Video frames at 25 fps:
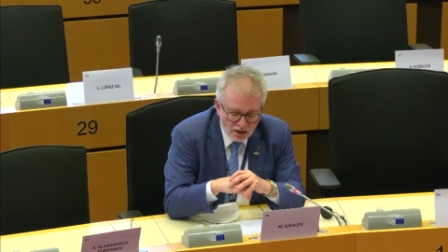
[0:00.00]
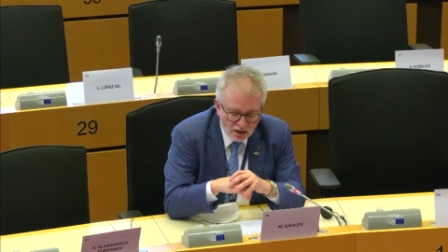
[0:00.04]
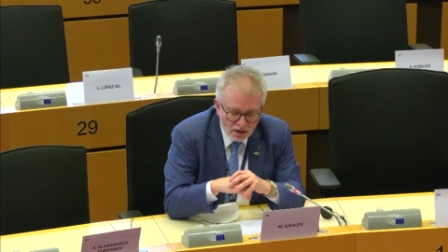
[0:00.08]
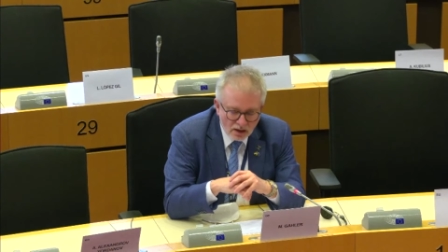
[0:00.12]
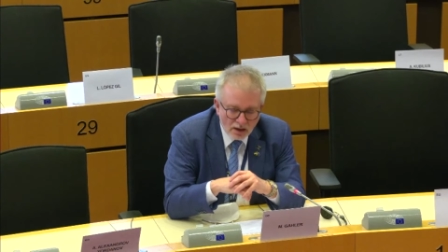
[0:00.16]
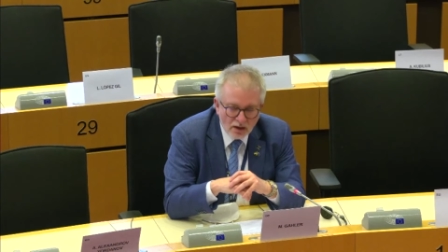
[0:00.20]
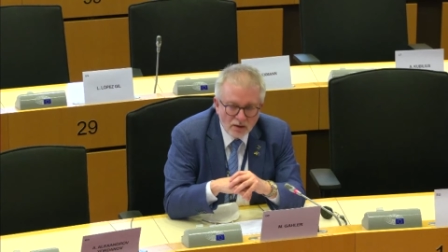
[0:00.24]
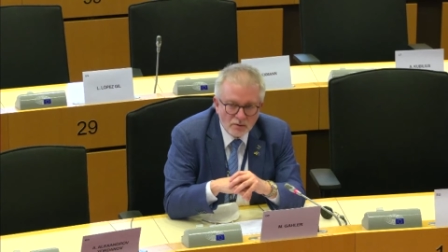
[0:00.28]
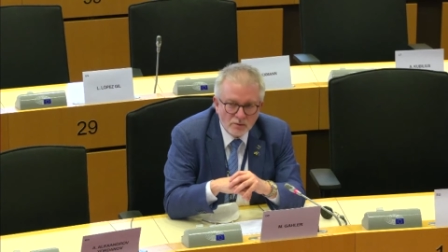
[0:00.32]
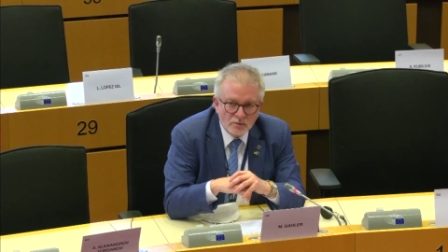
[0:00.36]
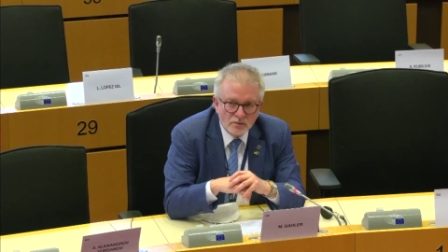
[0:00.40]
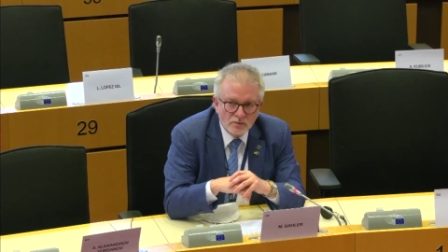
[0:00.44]

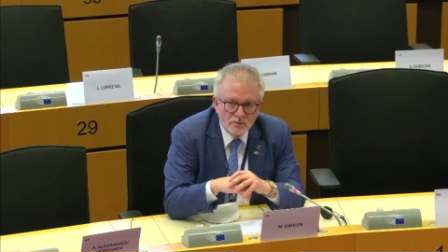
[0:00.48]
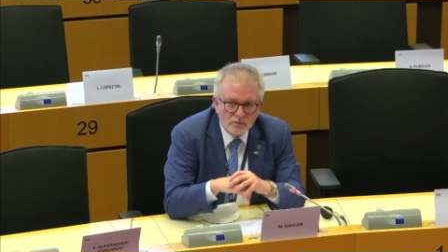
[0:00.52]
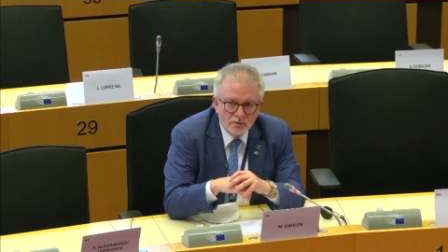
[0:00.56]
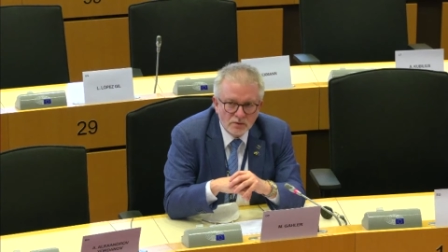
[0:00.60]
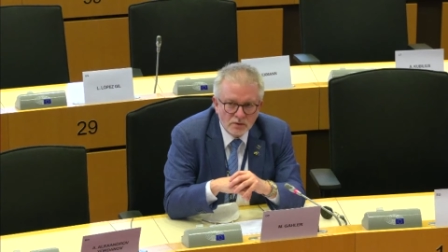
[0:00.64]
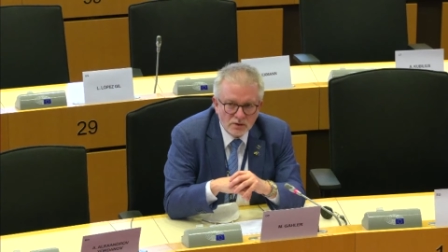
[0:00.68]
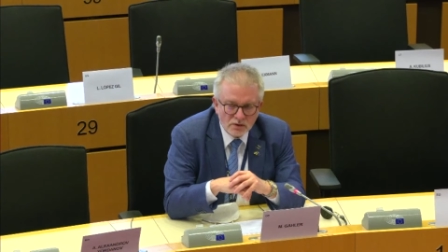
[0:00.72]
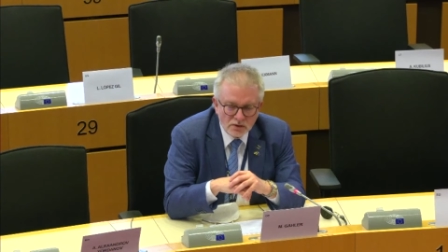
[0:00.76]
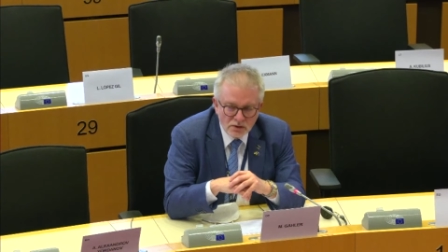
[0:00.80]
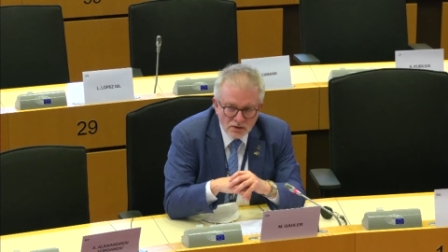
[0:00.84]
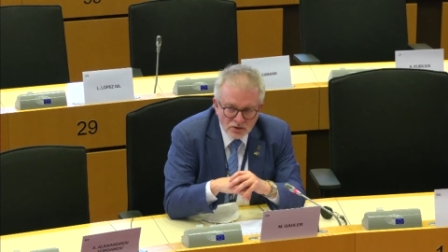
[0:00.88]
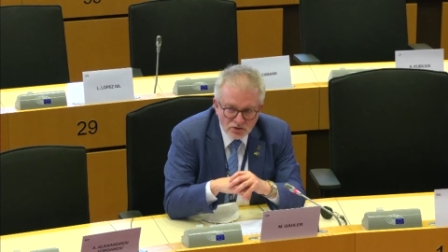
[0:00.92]

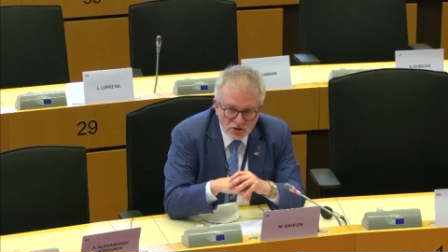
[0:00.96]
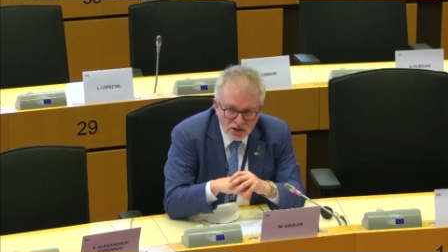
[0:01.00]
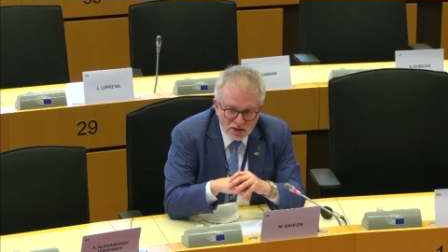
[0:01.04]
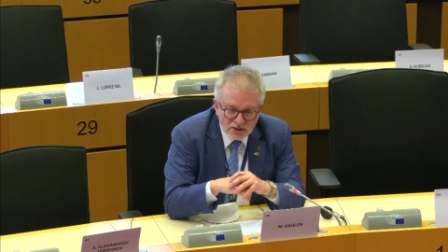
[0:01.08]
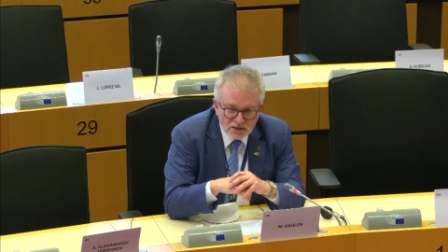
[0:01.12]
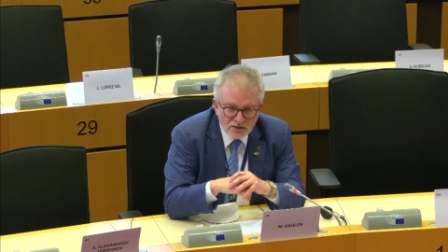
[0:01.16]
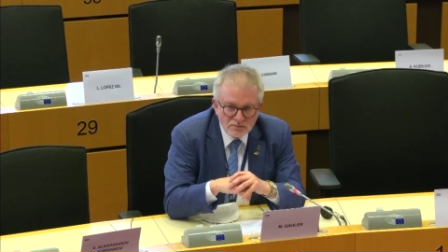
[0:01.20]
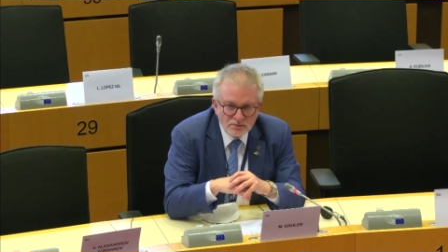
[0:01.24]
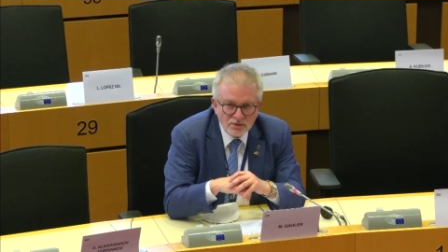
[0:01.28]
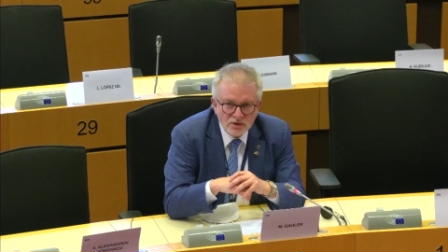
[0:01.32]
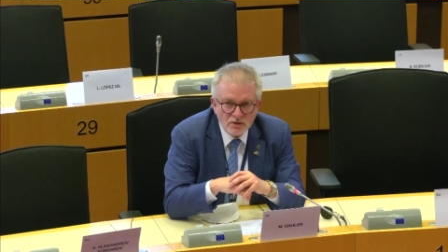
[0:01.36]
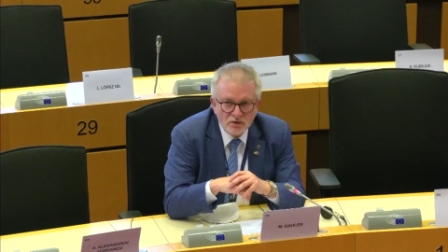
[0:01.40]

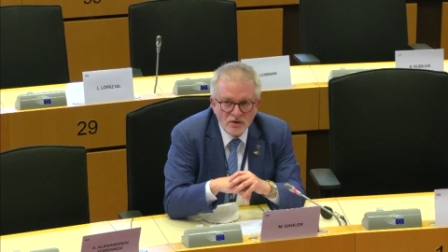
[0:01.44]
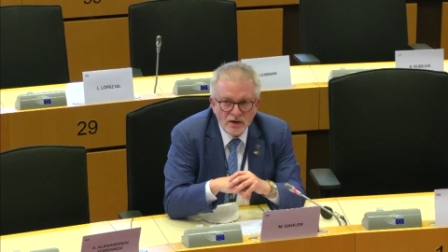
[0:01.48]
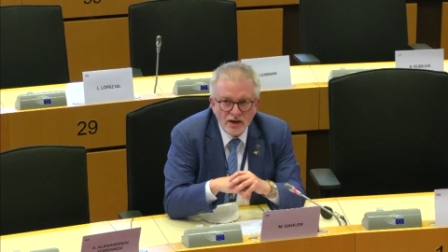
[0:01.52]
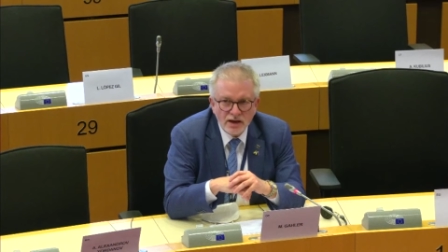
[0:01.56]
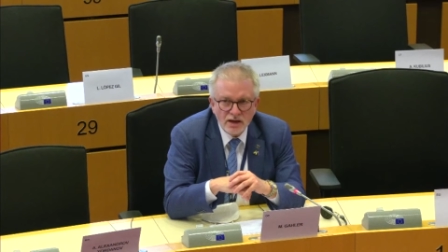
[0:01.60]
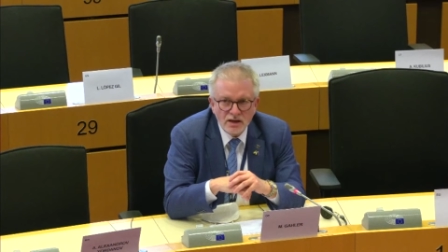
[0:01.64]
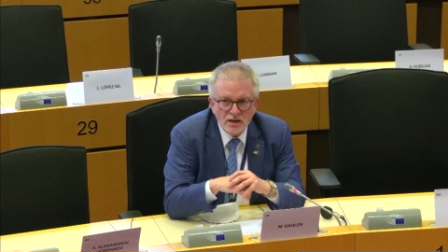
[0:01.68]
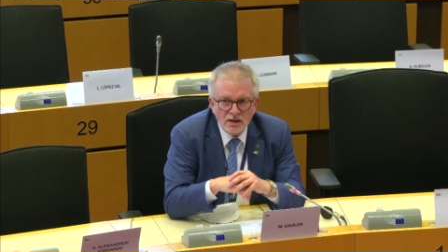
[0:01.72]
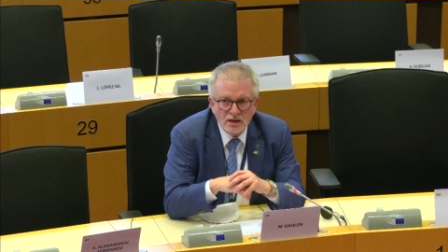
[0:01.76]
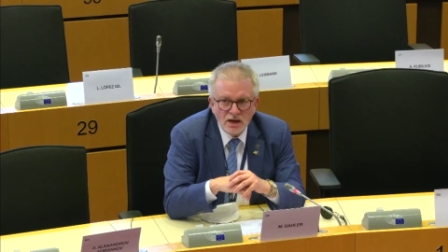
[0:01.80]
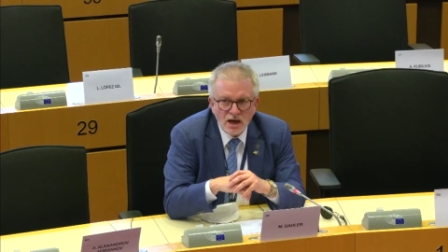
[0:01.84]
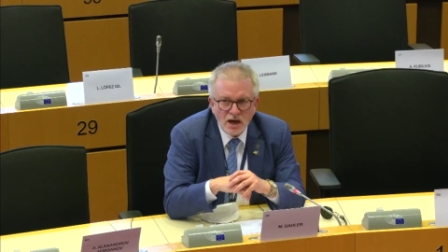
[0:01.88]
JCPOA,